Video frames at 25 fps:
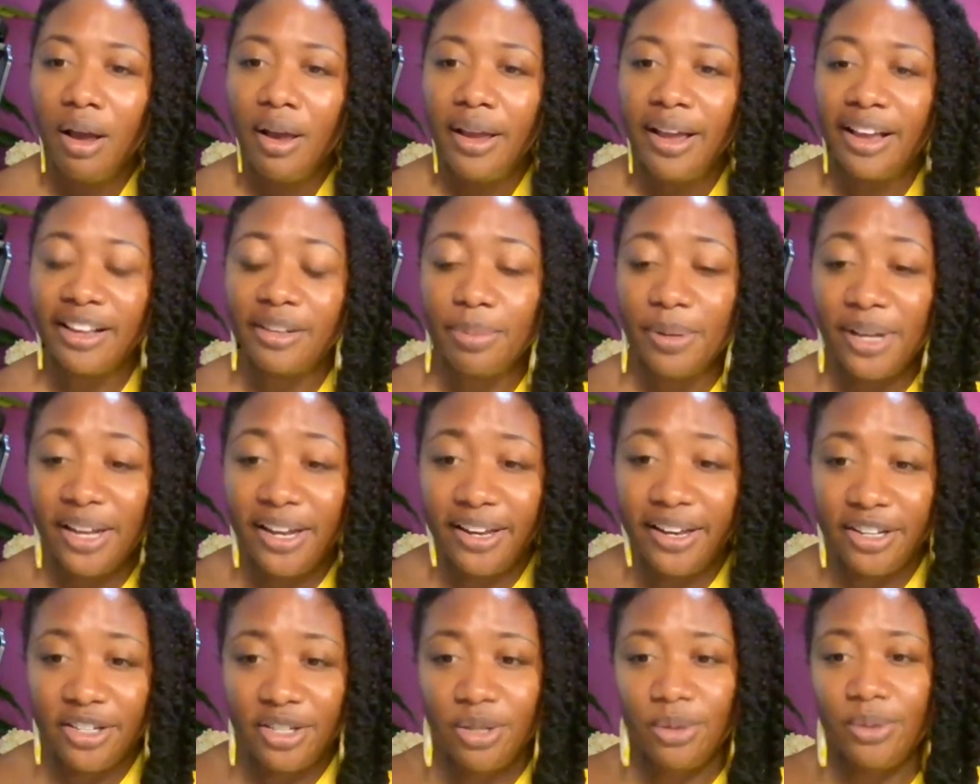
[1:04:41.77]

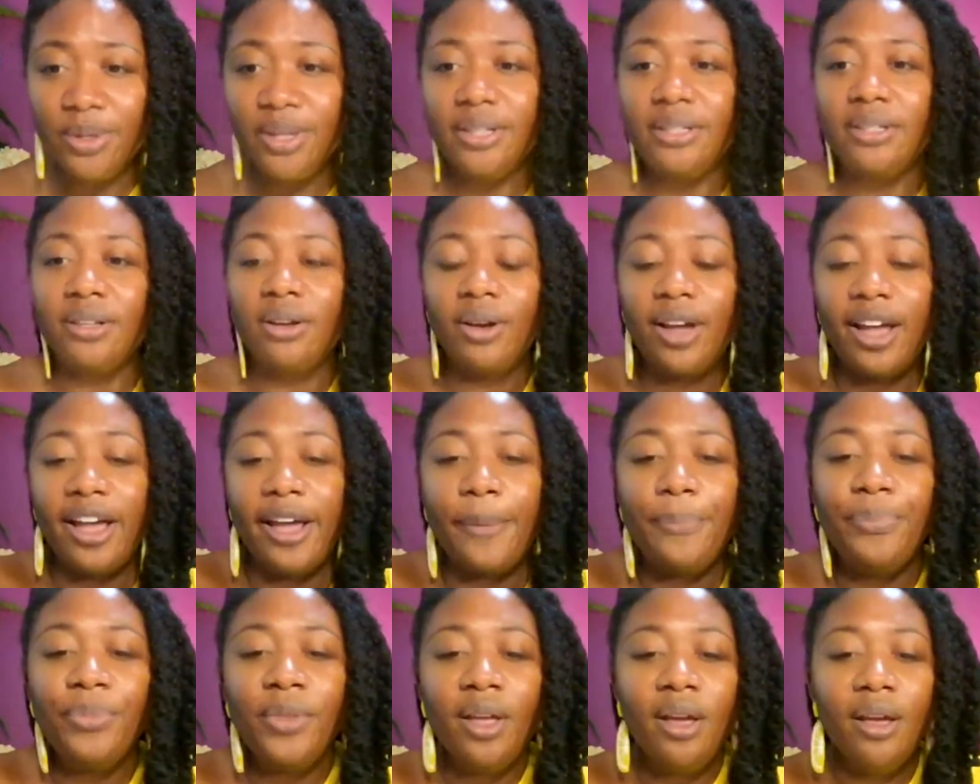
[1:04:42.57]
explaining it to us?
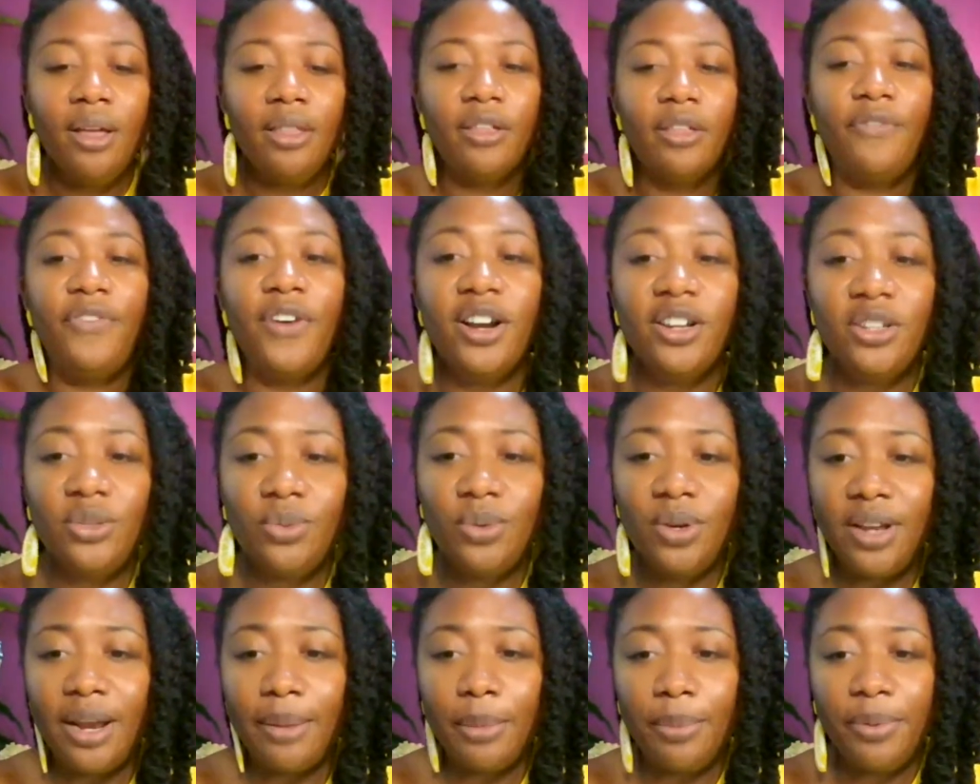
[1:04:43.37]
Okay. The first
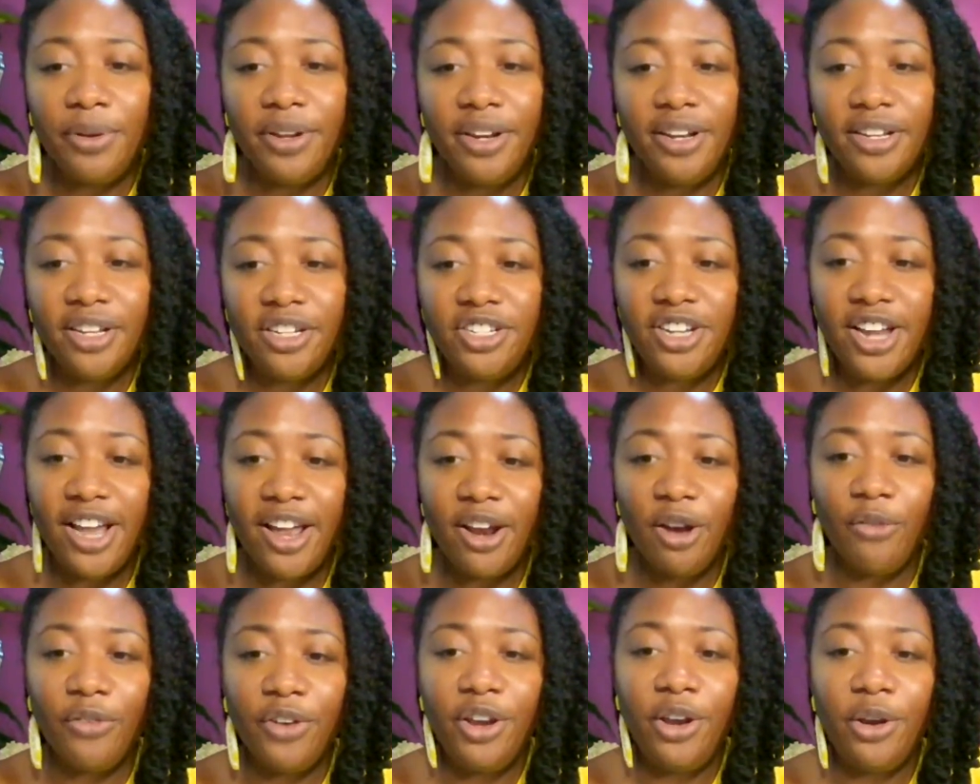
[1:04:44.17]
one, I'm gonna put it in the chat
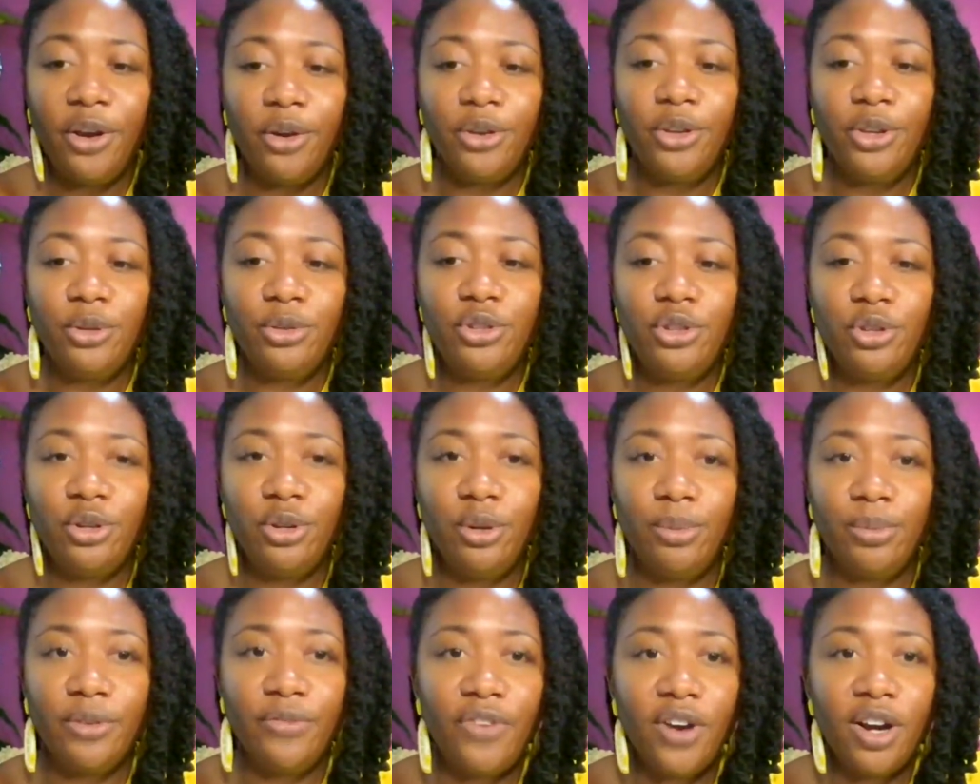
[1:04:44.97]
over here on
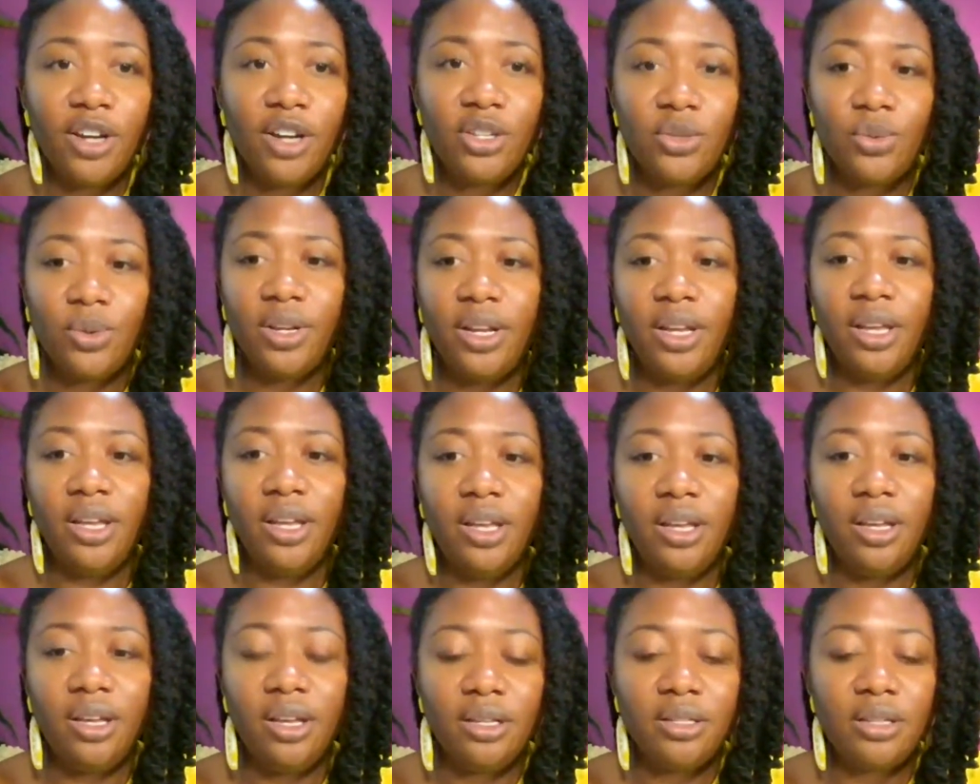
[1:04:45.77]
YouTube. The first one
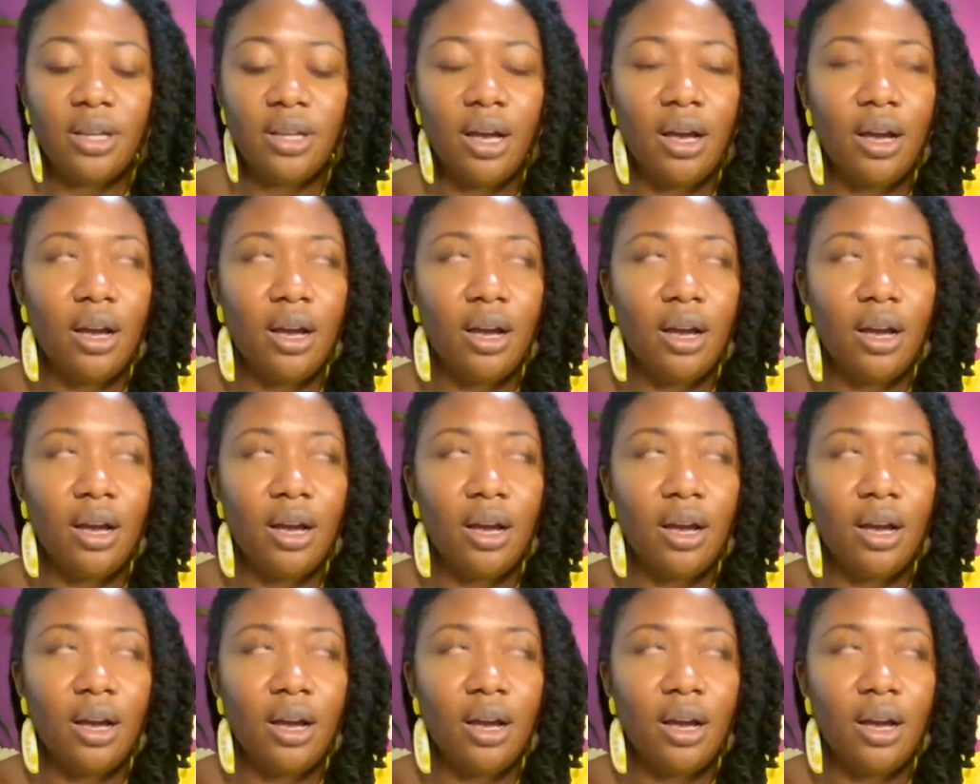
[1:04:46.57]
is